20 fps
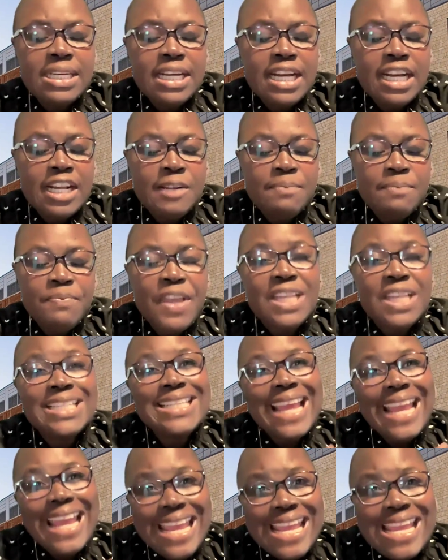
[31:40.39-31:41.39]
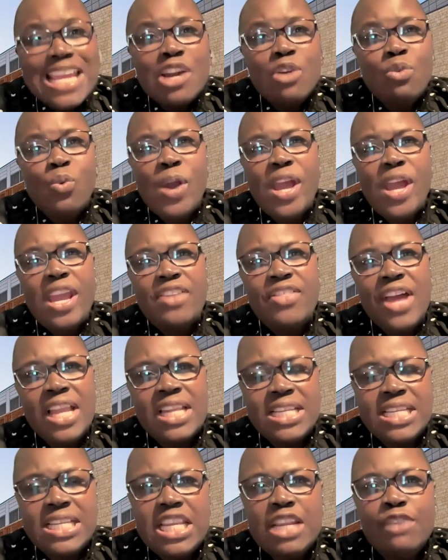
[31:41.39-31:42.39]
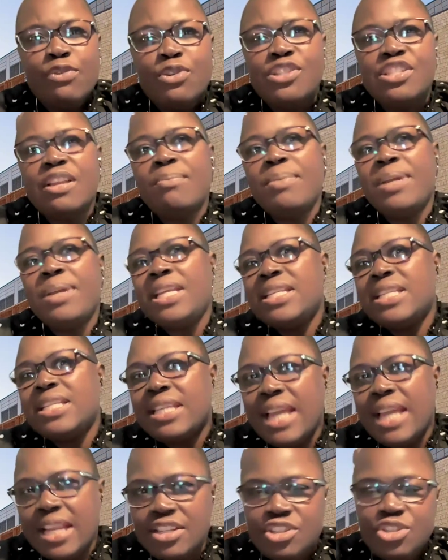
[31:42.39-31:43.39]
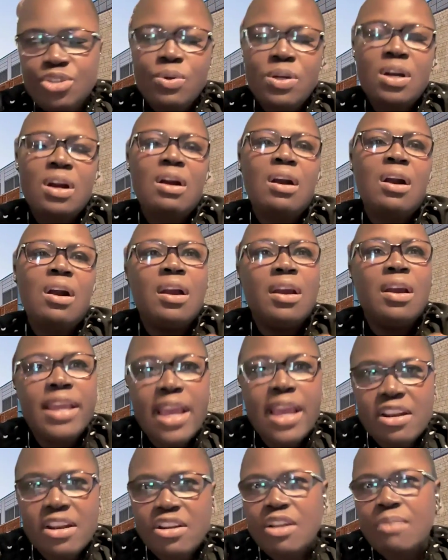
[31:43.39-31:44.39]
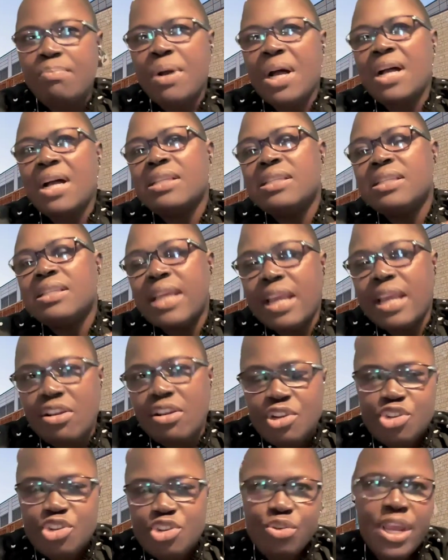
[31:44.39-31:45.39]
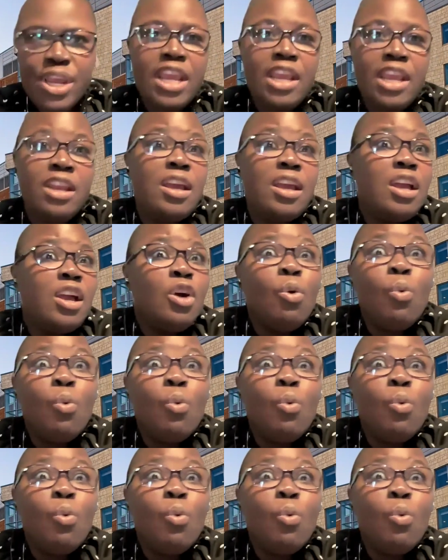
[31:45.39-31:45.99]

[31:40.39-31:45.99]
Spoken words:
And taking away that need for somebody to get into a car, get on a bus, get on a train,